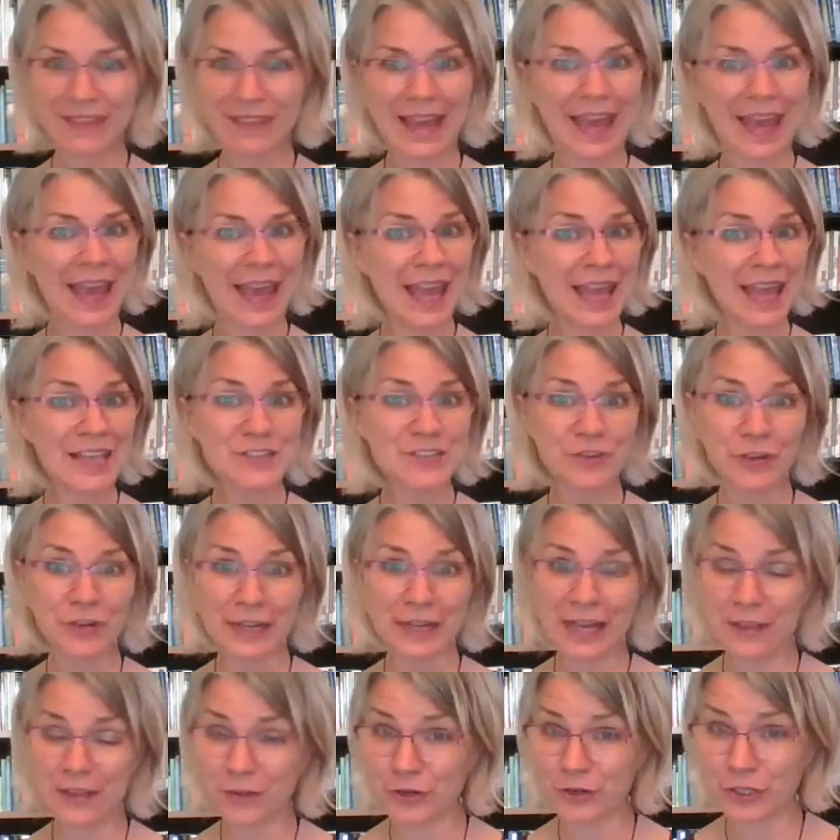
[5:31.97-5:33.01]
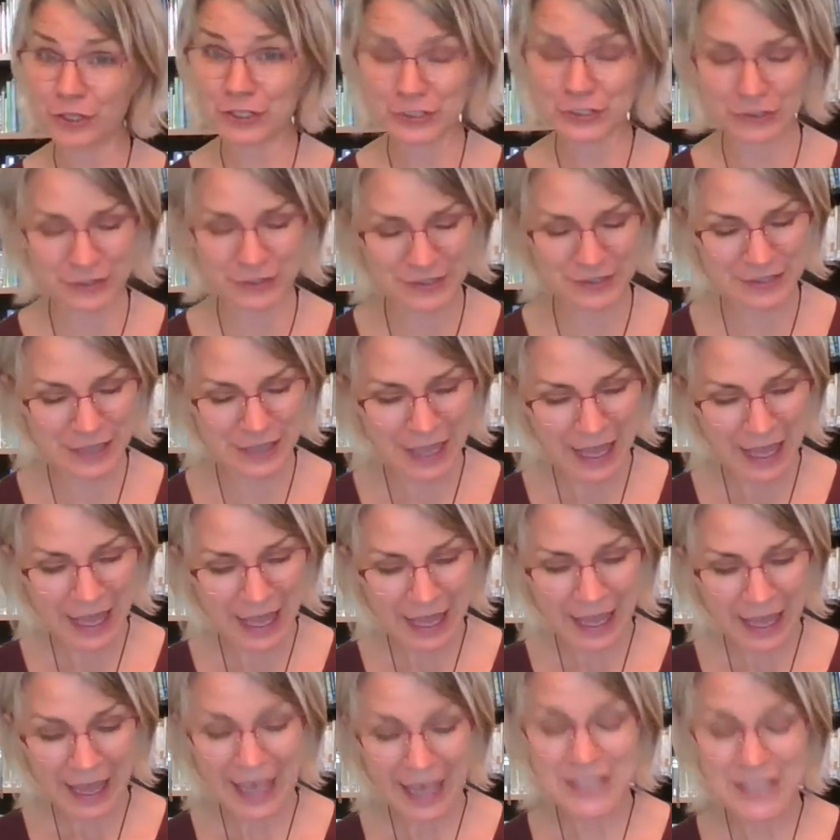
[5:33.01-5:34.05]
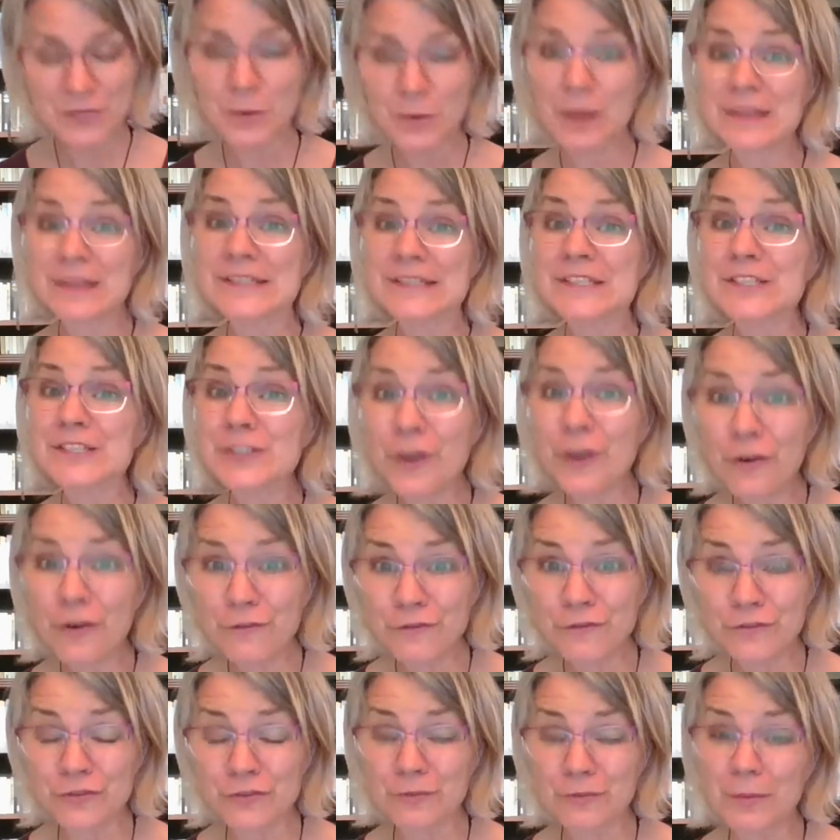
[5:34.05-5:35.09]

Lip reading: Eggs are another good source, as well as tofu.